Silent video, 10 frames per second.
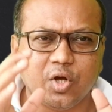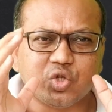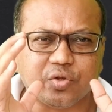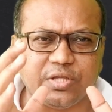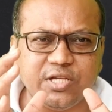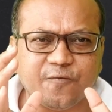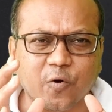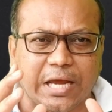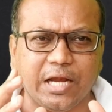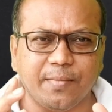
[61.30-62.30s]
So these
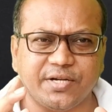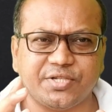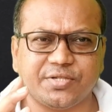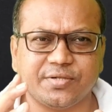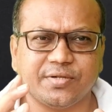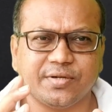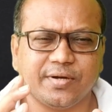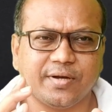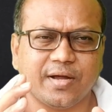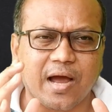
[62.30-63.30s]
four elements
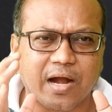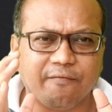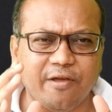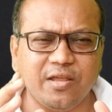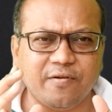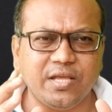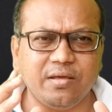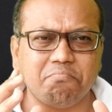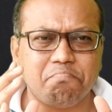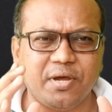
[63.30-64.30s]
are very, very
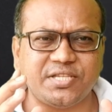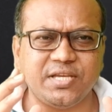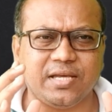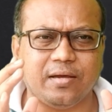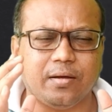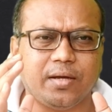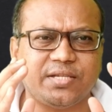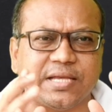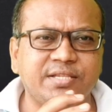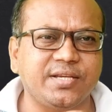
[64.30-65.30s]
basic
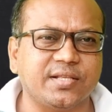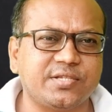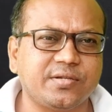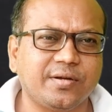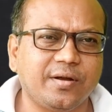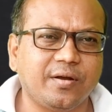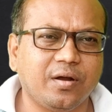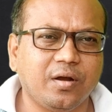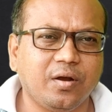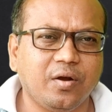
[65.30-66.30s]
essentials
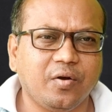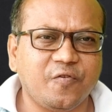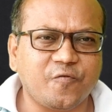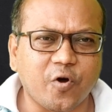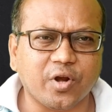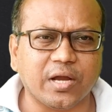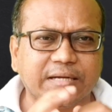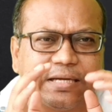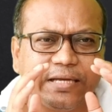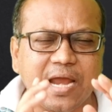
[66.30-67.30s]
for
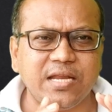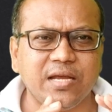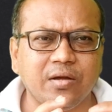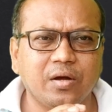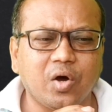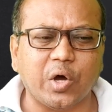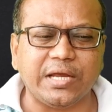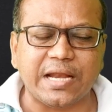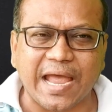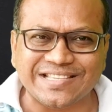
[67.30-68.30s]
creating or
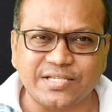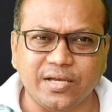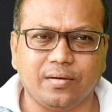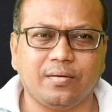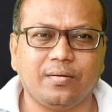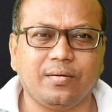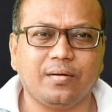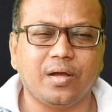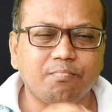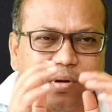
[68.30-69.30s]
enhancing
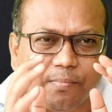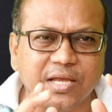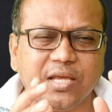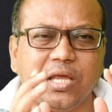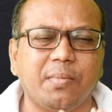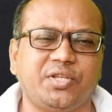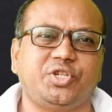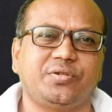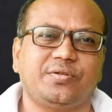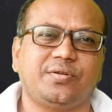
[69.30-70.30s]
public
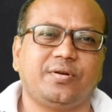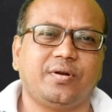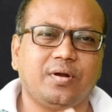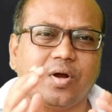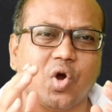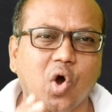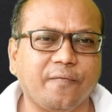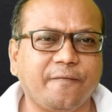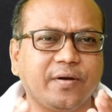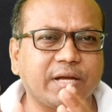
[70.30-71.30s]
image
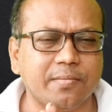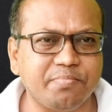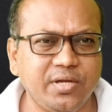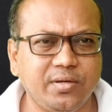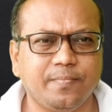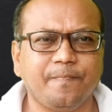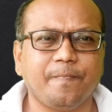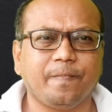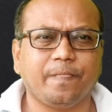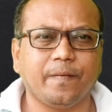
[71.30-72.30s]
of the company
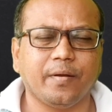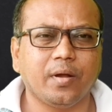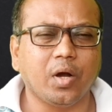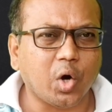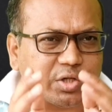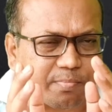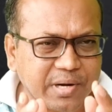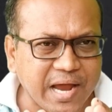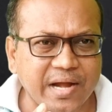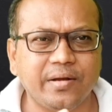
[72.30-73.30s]
or the
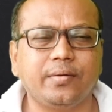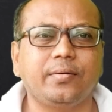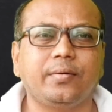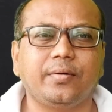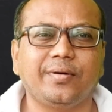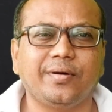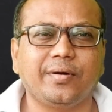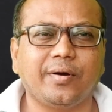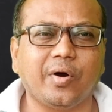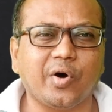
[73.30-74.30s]
brand
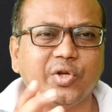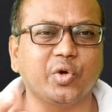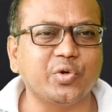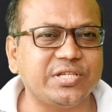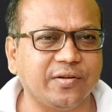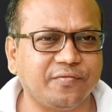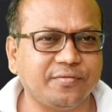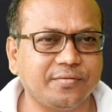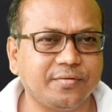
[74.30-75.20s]
or your own self.